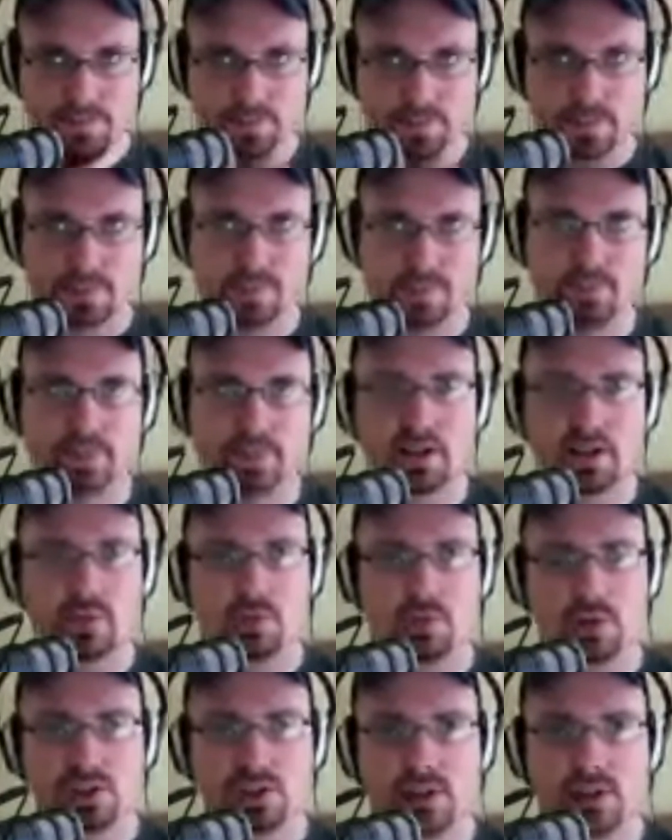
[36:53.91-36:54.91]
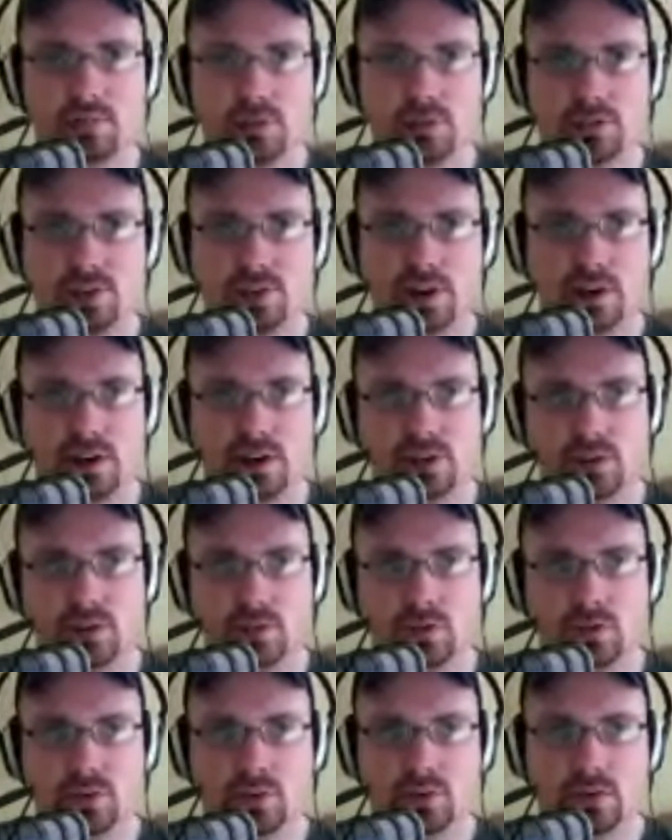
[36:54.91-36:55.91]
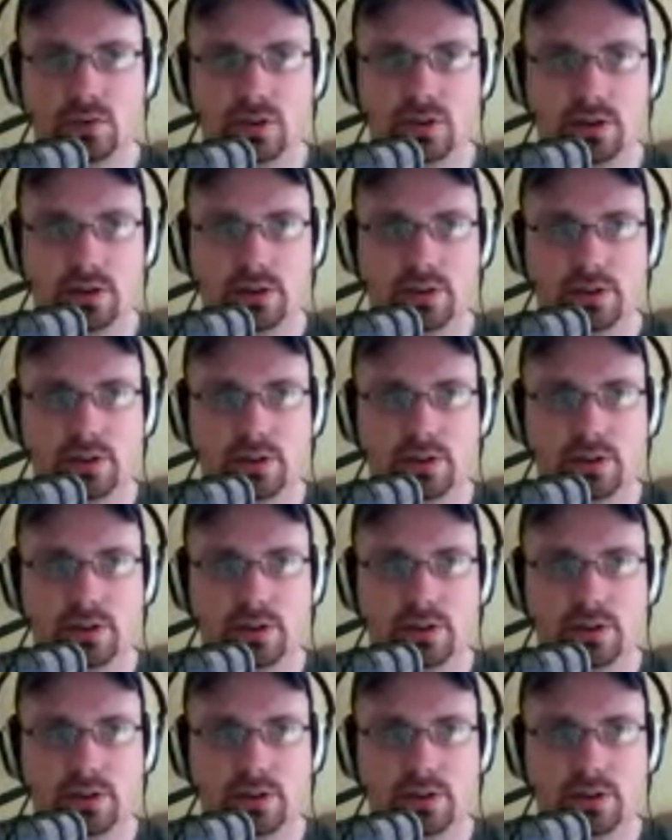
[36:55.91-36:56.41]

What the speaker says: one thing we're trying to do,